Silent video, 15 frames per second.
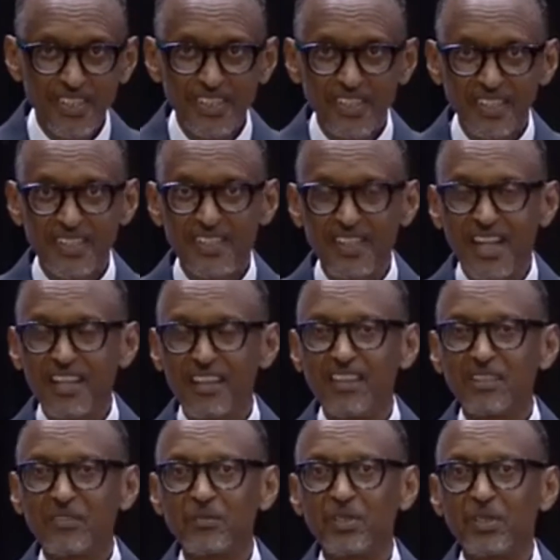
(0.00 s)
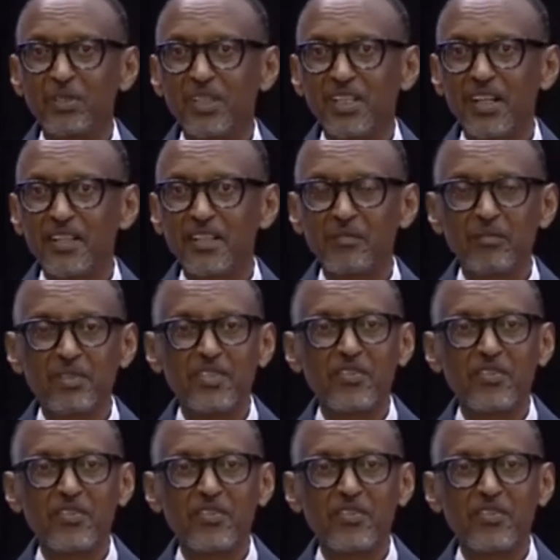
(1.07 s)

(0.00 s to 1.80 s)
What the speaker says: There is nothing we can't be